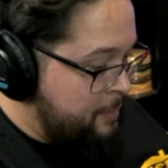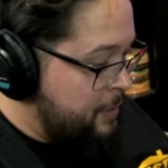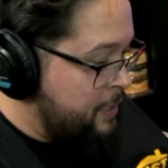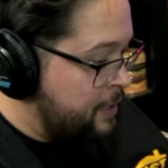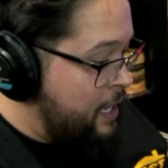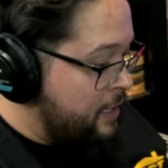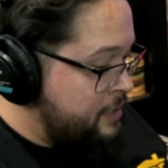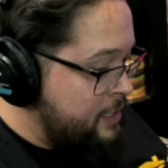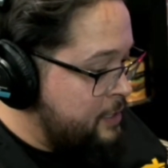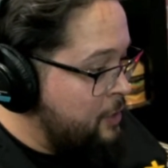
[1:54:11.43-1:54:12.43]

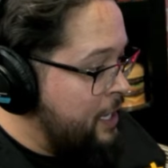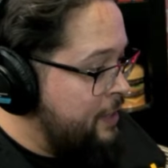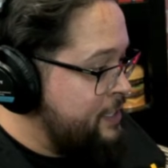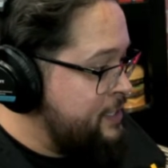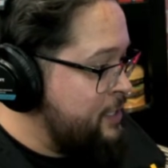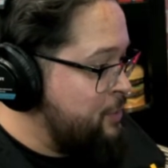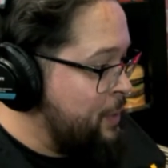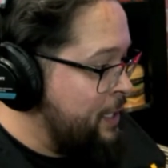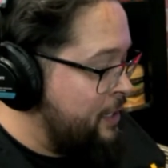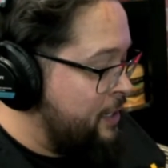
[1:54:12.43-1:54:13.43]
Catholicism. Oh yeah, this is
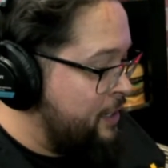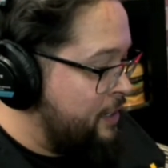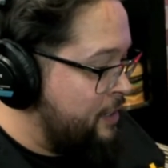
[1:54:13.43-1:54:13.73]
where